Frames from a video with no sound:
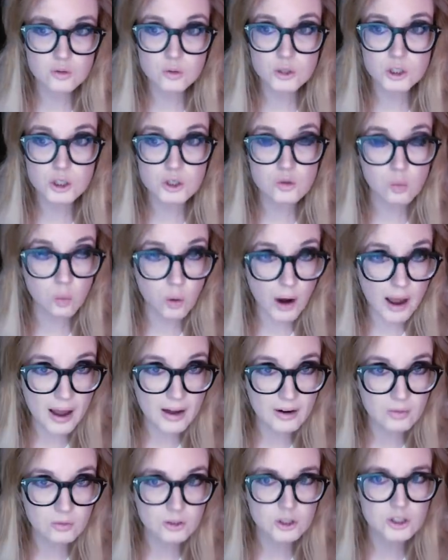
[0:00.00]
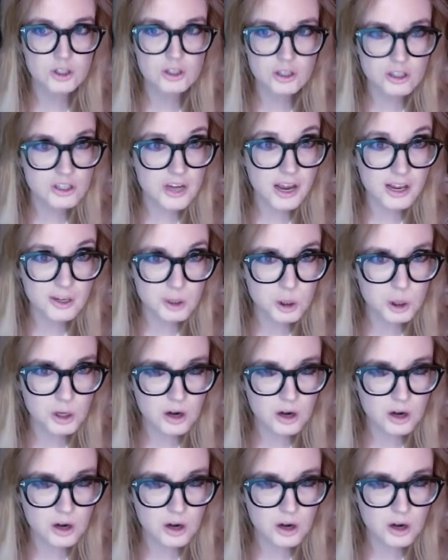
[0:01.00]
which is red, which is a danger